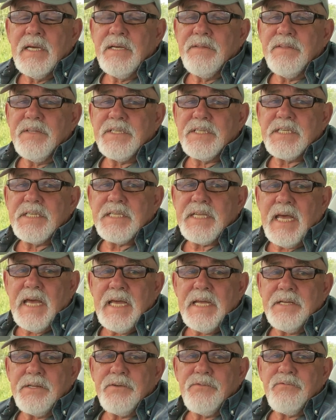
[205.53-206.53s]
the
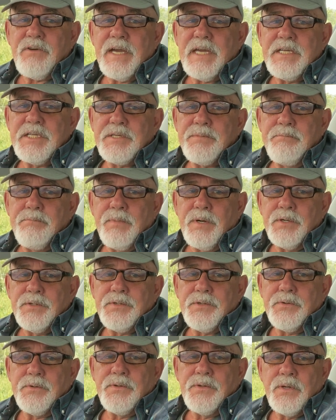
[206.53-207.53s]
standard range
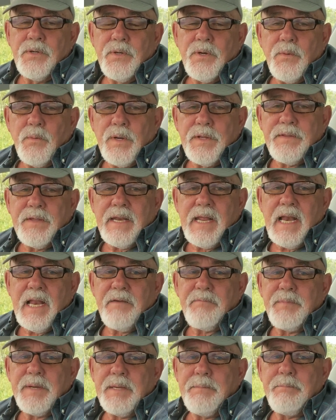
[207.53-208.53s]
model with an
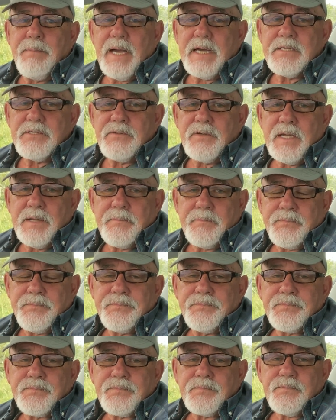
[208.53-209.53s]
LFP battery
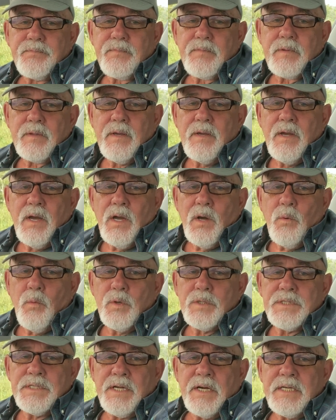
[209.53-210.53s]

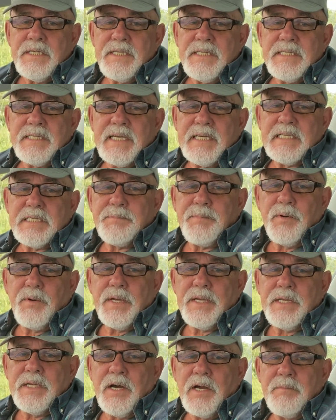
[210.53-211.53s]
was
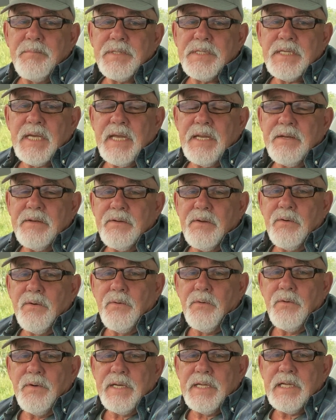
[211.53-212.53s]
96.9%,
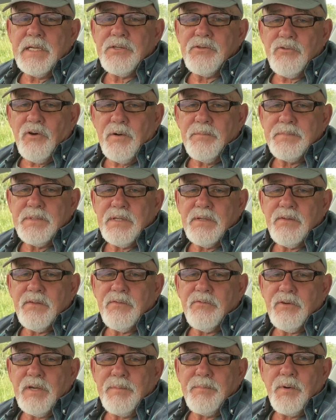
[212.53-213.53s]
or it had dropped
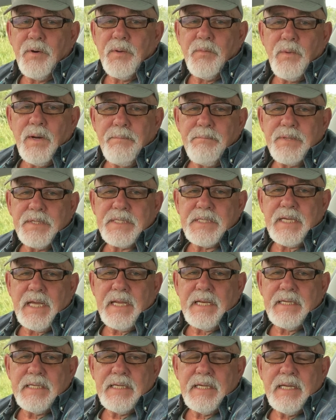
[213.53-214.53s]

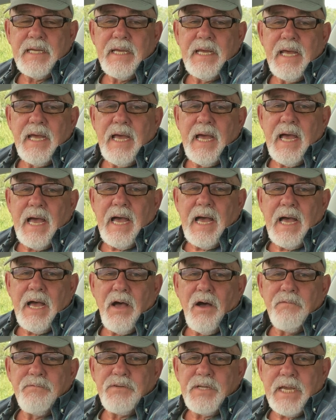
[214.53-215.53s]
3.1%
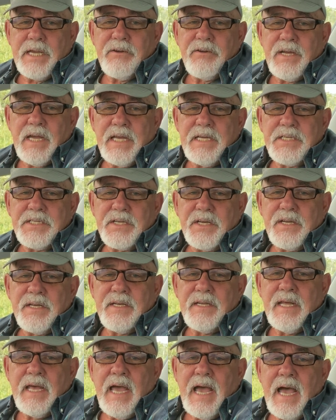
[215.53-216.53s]
of degradation,
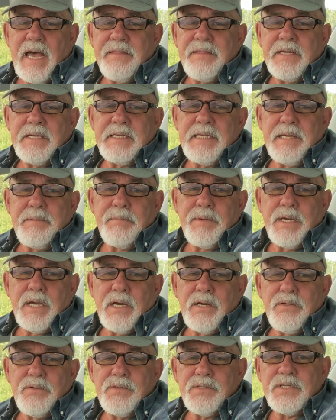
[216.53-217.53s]
and the dip
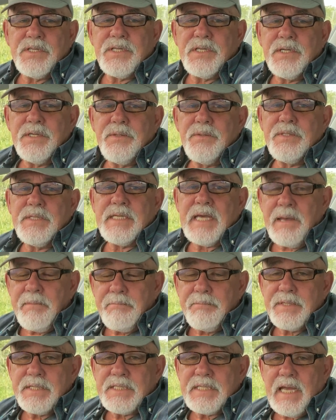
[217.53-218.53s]
goes to
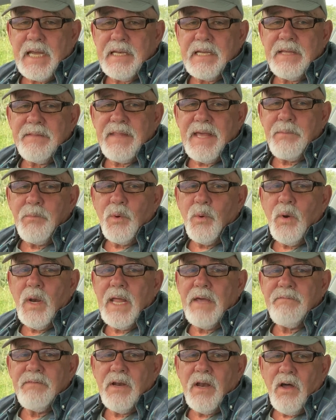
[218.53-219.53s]
10% and then will
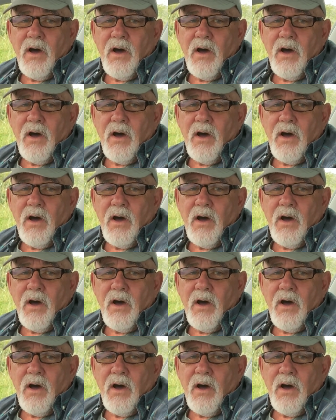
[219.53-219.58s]
level